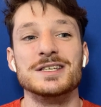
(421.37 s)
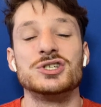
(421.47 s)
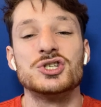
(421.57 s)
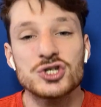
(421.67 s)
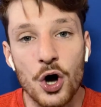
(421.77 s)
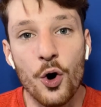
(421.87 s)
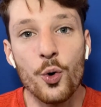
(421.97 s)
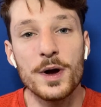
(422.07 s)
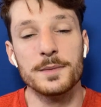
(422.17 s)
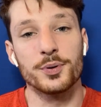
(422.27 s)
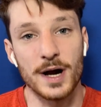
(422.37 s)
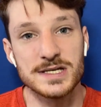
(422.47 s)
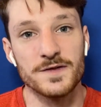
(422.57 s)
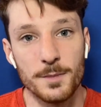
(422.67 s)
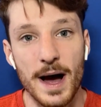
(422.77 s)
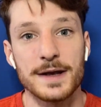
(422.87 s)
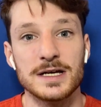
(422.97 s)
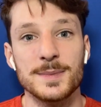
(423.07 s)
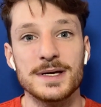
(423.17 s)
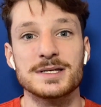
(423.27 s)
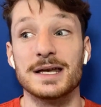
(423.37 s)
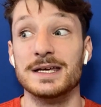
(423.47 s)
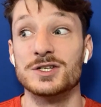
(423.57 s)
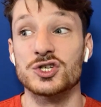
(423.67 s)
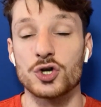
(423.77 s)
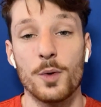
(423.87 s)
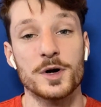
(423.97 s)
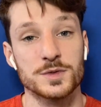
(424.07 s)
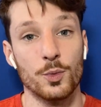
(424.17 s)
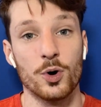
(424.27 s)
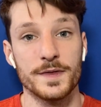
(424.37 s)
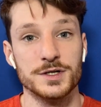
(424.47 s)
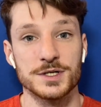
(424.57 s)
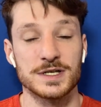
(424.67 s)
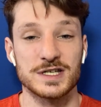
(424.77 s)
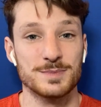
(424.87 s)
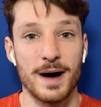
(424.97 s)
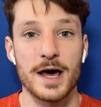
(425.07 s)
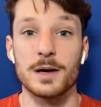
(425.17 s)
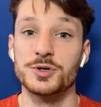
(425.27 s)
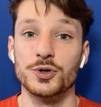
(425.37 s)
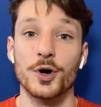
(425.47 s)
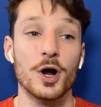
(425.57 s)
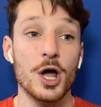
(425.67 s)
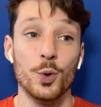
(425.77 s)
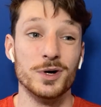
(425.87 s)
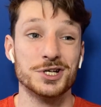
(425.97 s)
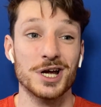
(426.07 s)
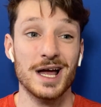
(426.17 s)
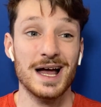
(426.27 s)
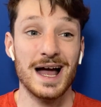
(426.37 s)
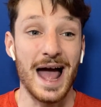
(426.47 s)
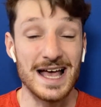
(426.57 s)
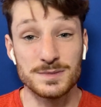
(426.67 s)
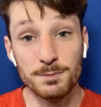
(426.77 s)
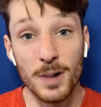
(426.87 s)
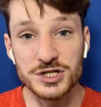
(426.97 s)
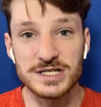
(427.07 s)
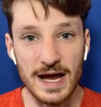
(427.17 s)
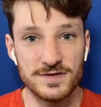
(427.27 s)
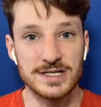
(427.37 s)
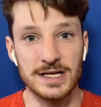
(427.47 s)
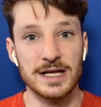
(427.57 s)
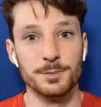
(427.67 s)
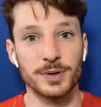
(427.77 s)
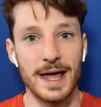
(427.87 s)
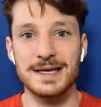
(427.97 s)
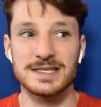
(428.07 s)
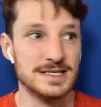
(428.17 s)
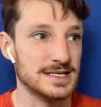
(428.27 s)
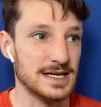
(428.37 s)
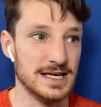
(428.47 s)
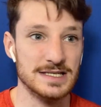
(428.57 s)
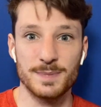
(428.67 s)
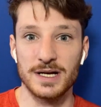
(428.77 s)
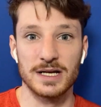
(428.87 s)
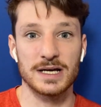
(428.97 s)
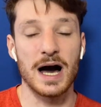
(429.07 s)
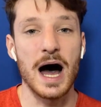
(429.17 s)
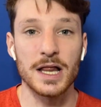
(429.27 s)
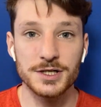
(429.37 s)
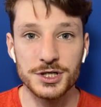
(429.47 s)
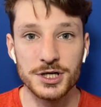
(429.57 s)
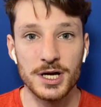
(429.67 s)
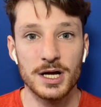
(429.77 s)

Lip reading: is so impressive about him is that he is so much more than just a spot-up shooter, which as much as I've seen him play since he's been in college,